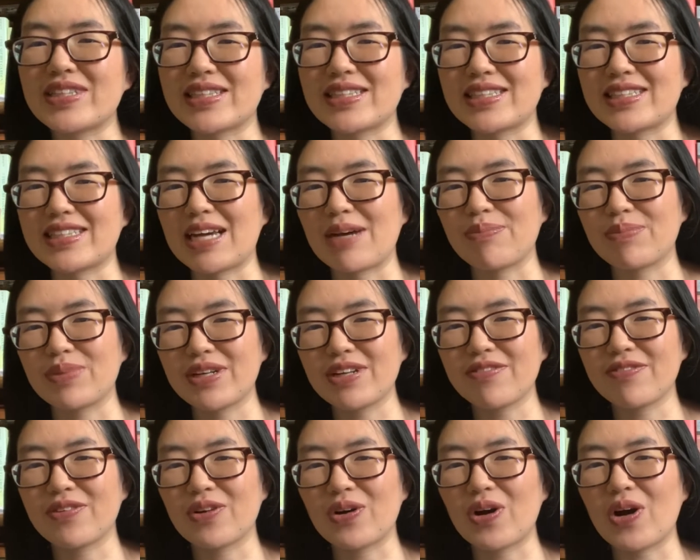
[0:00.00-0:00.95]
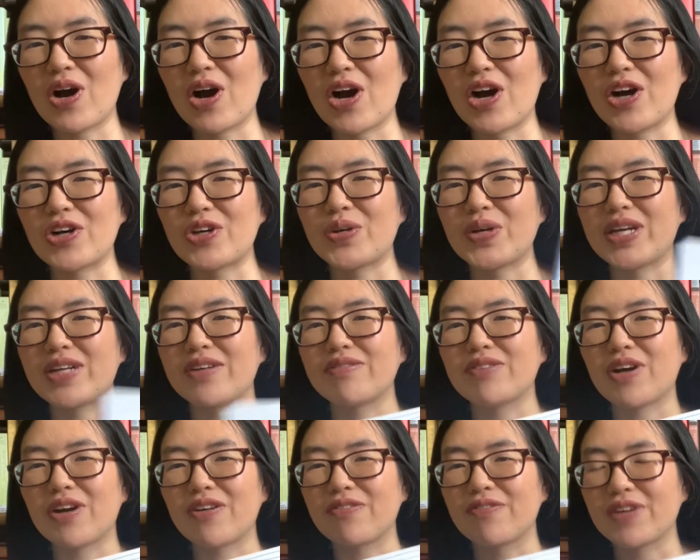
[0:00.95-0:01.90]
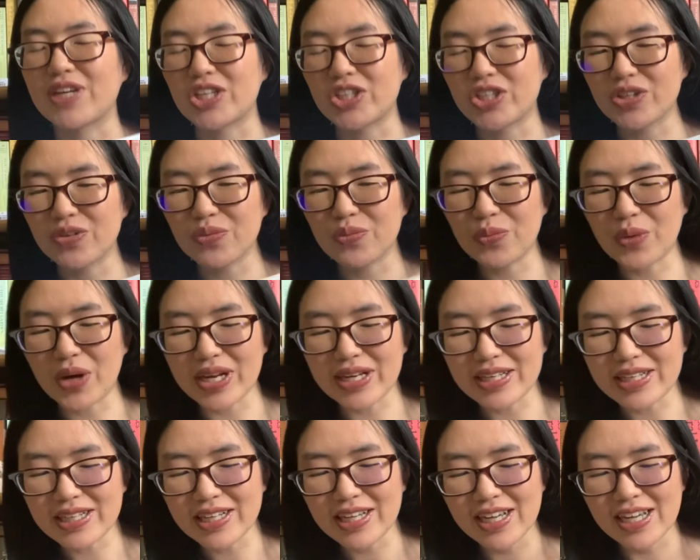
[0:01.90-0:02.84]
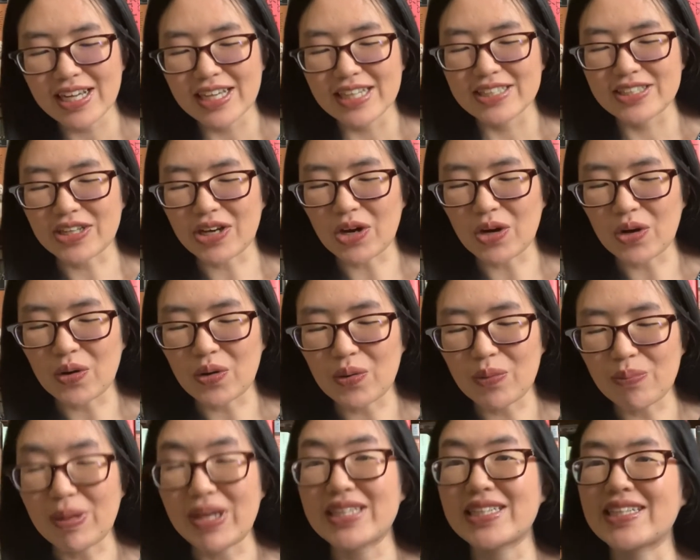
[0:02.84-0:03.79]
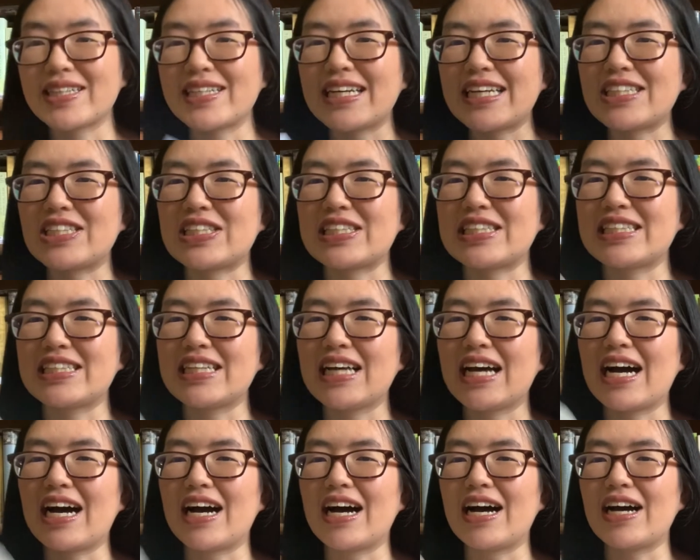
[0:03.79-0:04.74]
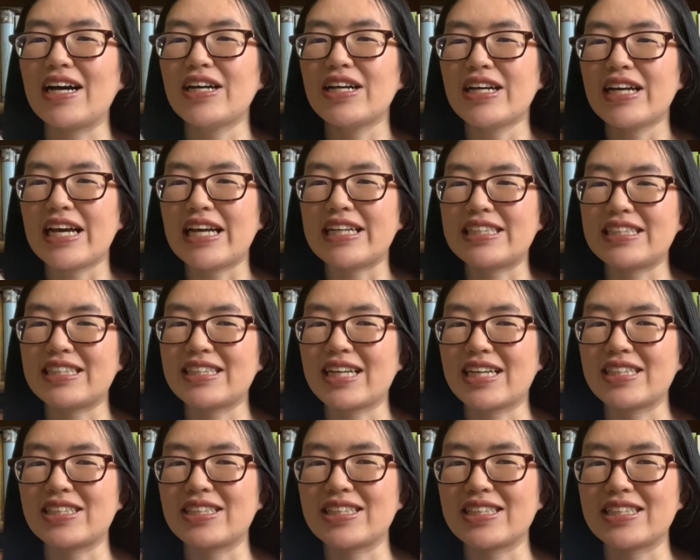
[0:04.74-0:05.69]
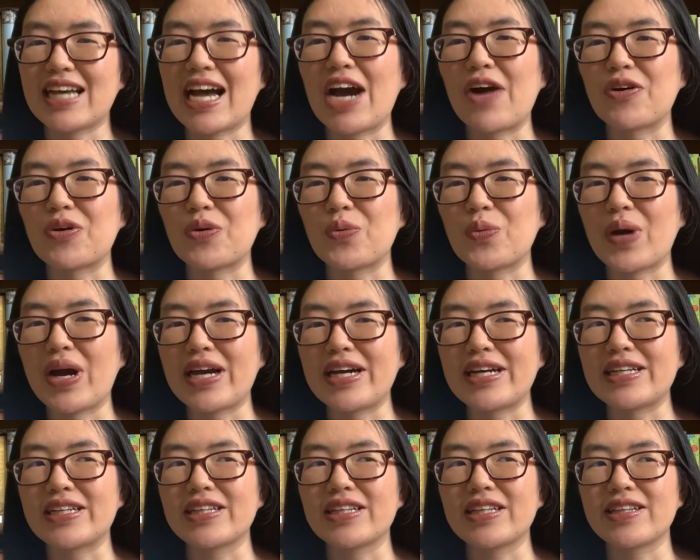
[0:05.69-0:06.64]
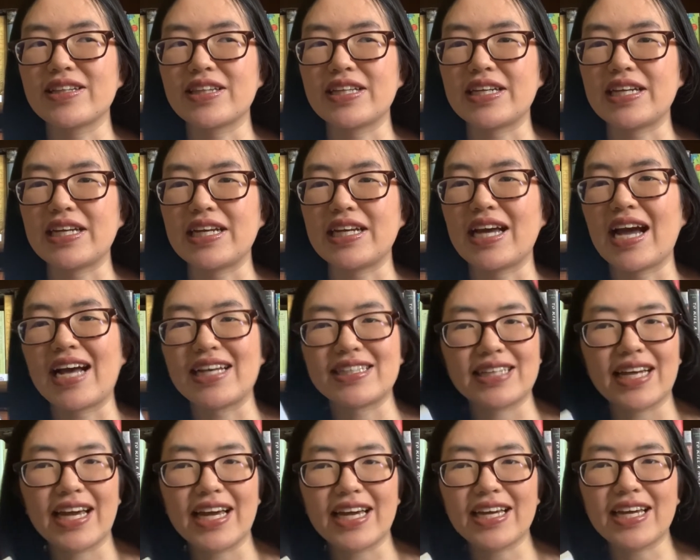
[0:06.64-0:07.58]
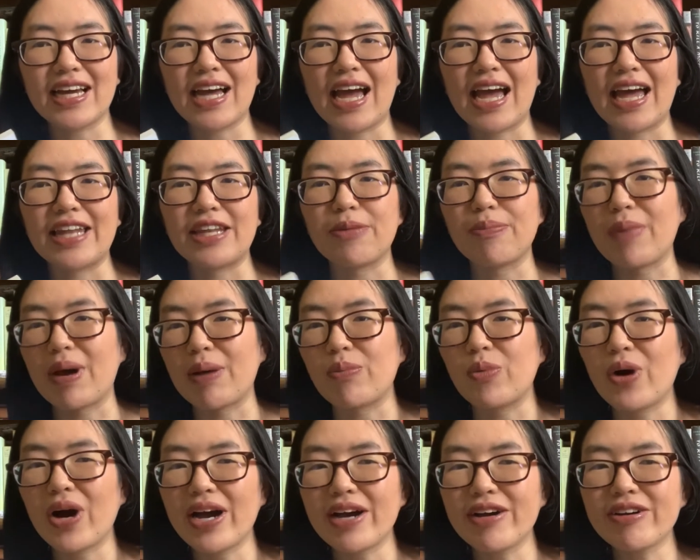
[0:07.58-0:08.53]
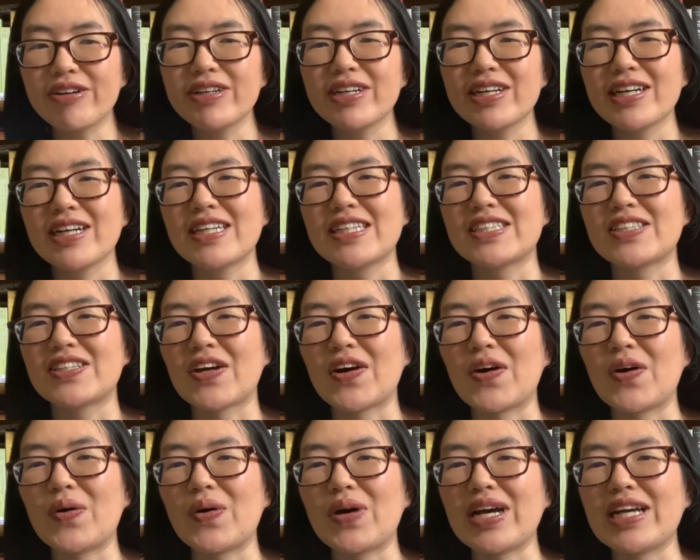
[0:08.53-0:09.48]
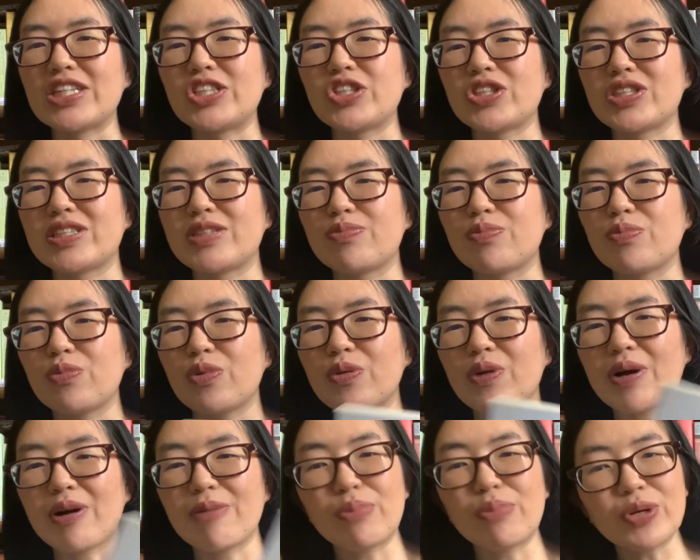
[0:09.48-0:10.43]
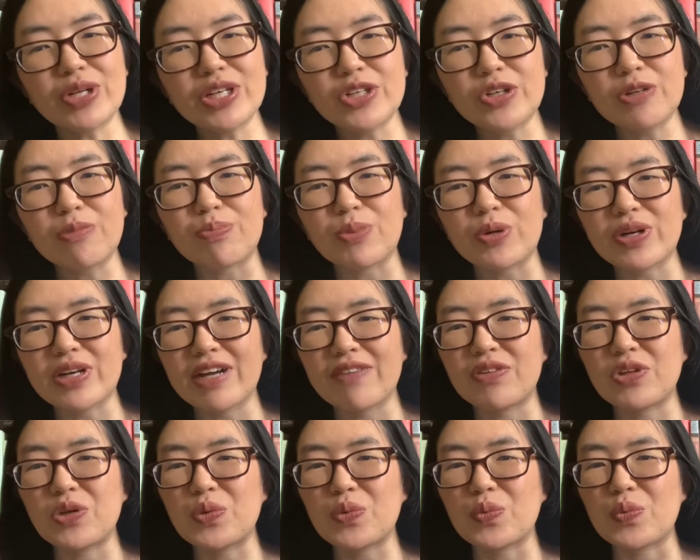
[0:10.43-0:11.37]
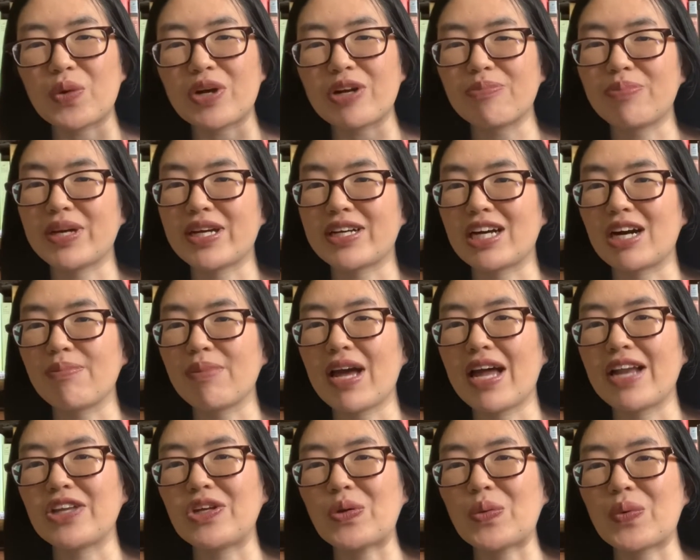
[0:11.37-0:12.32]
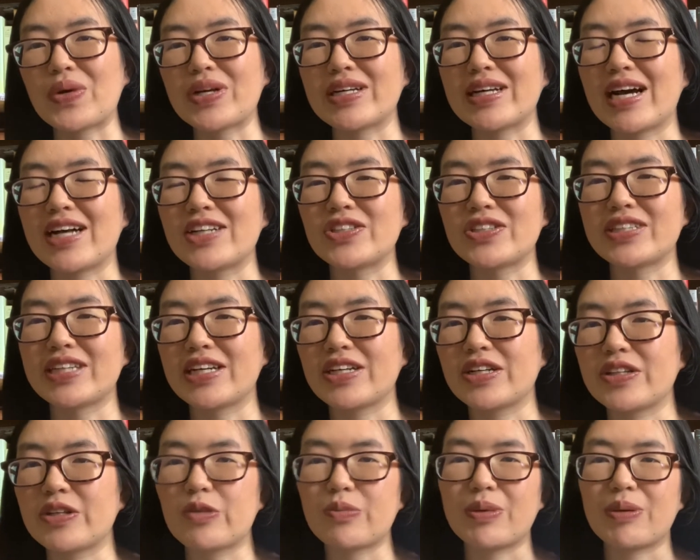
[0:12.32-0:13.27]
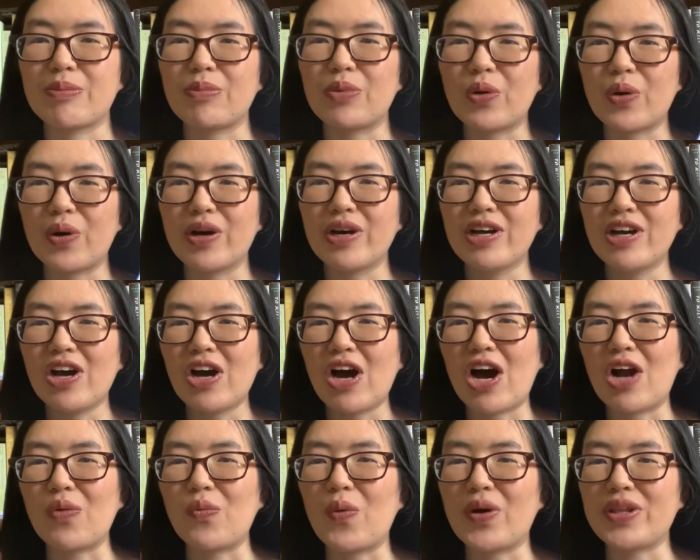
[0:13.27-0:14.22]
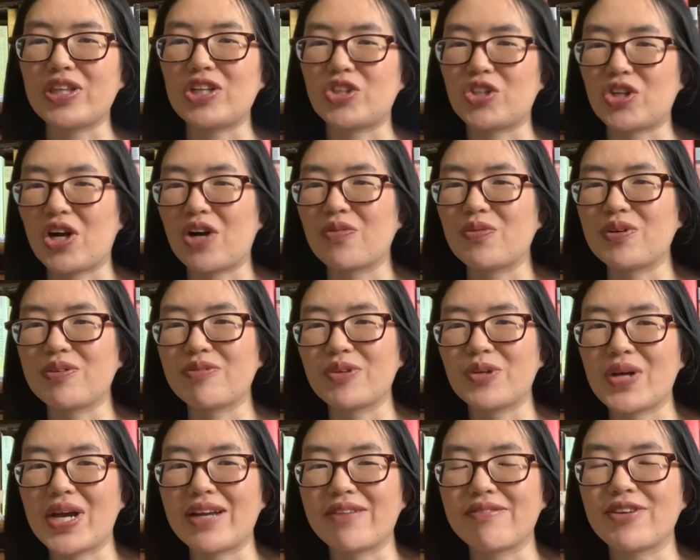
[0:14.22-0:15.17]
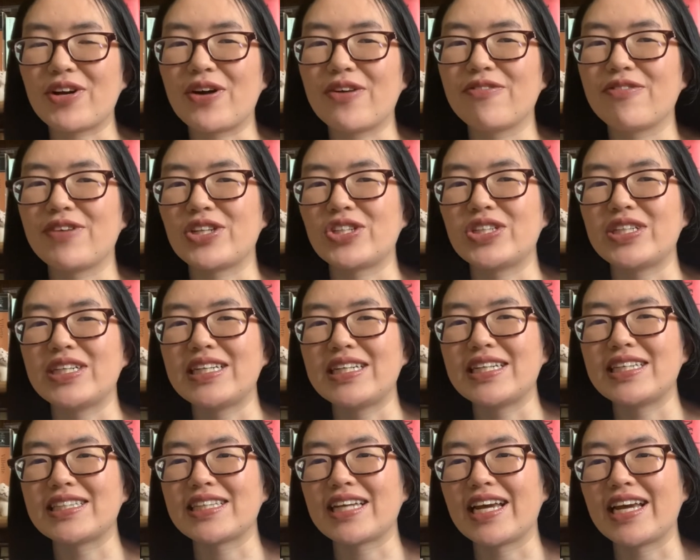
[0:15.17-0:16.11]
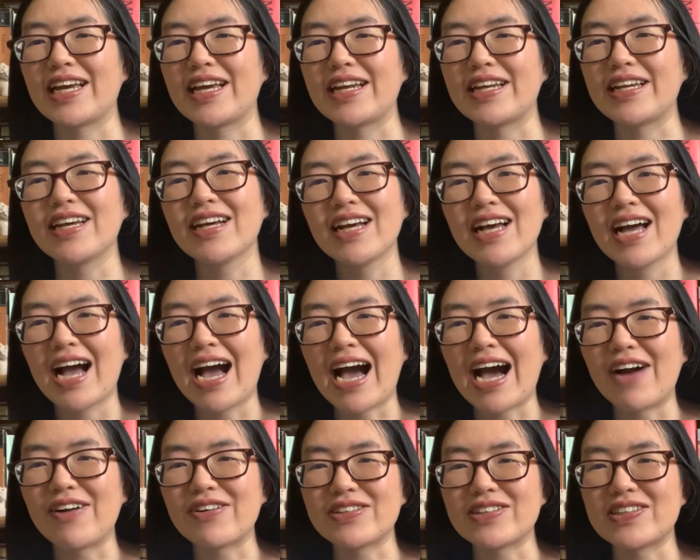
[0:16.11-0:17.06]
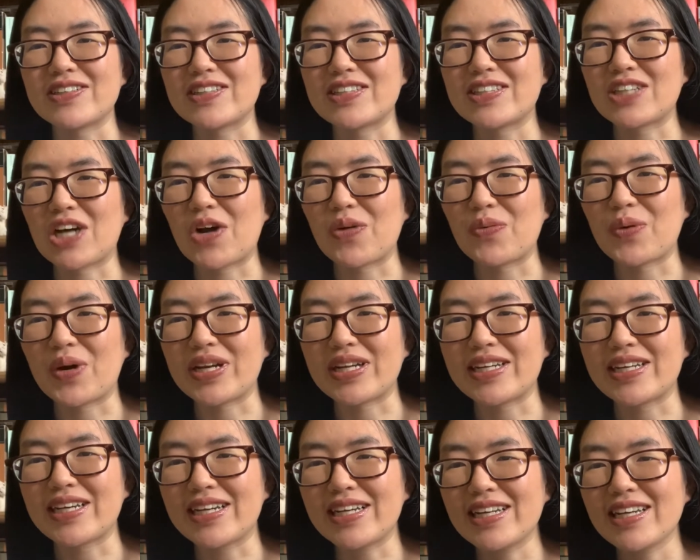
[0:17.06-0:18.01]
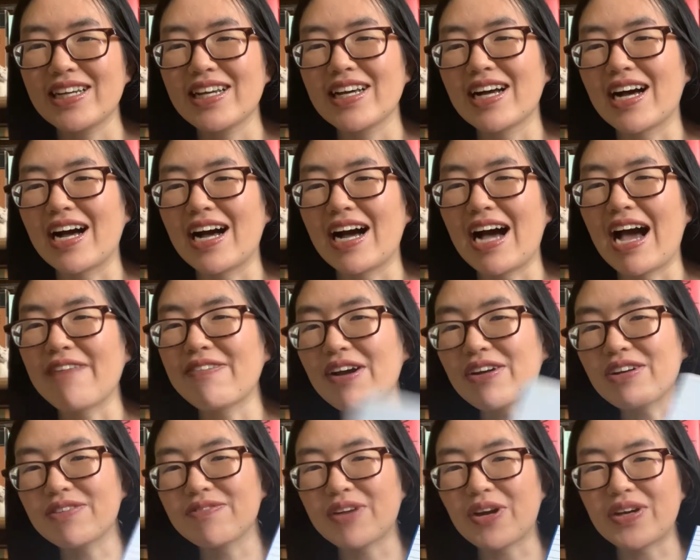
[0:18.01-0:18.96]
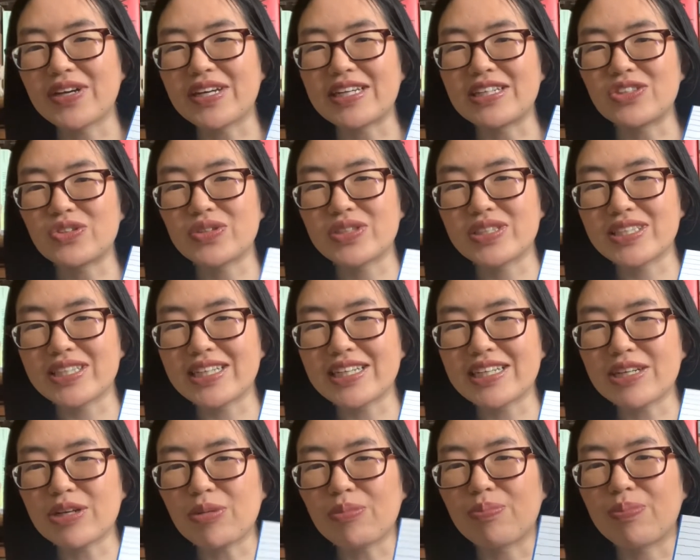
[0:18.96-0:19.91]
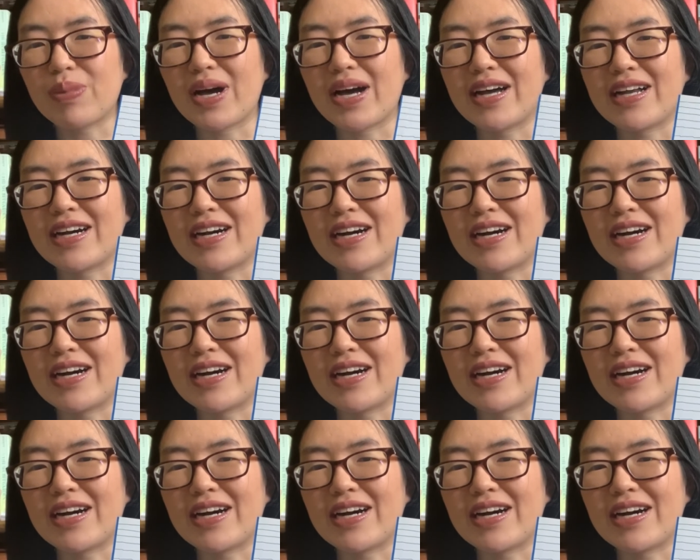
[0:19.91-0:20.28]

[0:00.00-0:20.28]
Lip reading: a template for our creative nonfiction writing. So basically it just it discusses how to write the essay and the memoir. So it's just a pretty good book if you want to pick up and you want to understand a little bit more on what the genre of creative nonfiction is and how to start writing it. I found it very interesting, but